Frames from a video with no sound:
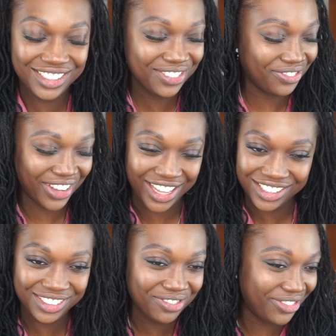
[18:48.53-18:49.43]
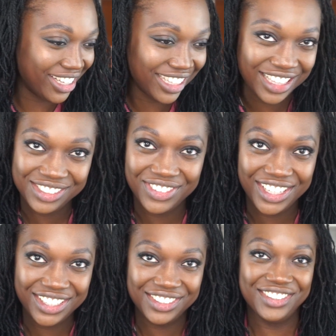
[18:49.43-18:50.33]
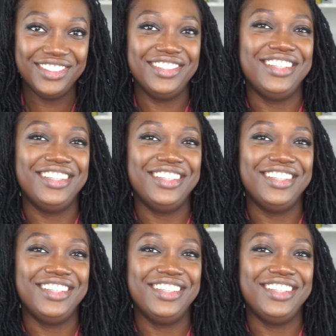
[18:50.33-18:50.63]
You failed. You failed at this video.